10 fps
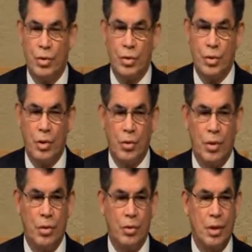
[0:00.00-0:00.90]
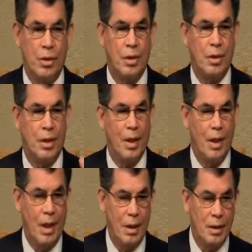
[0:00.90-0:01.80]
to show that Jesus
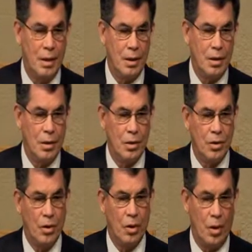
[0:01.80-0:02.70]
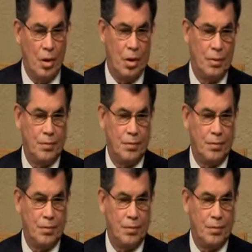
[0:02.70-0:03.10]
ended the law.